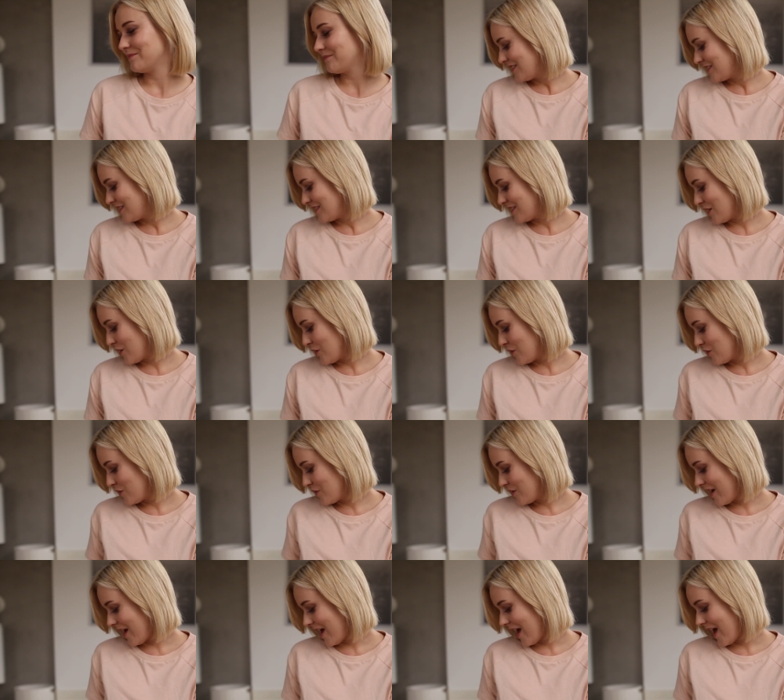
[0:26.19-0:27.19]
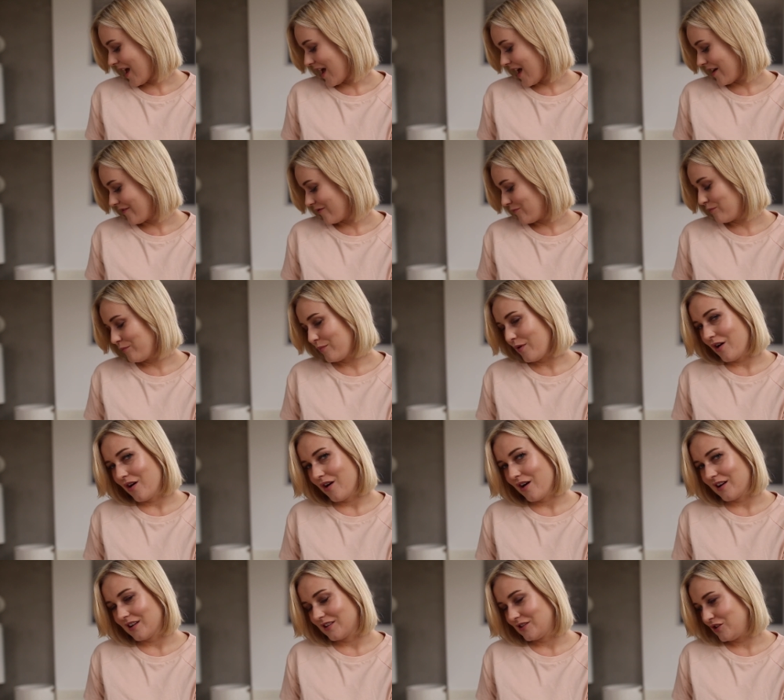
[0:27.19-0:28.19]
So I
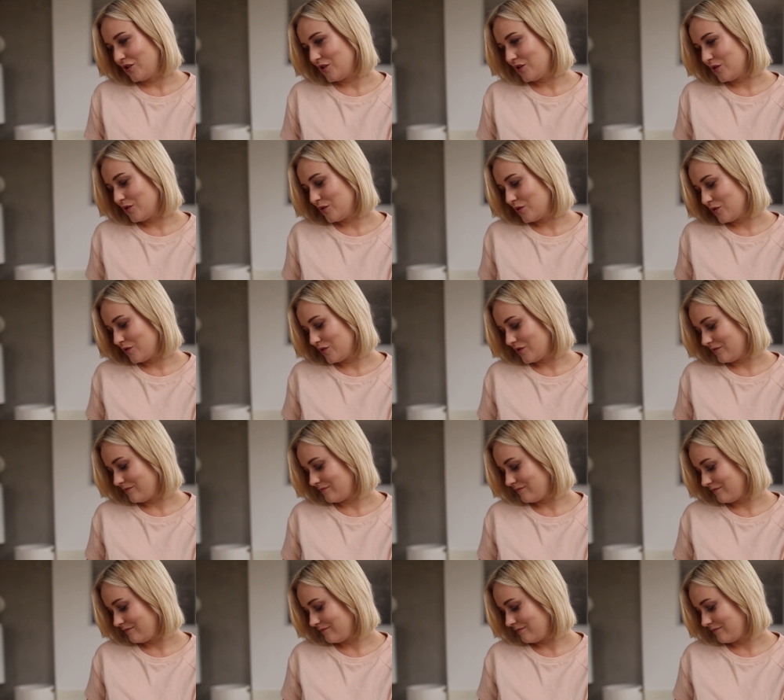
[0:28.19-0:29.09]
bought a new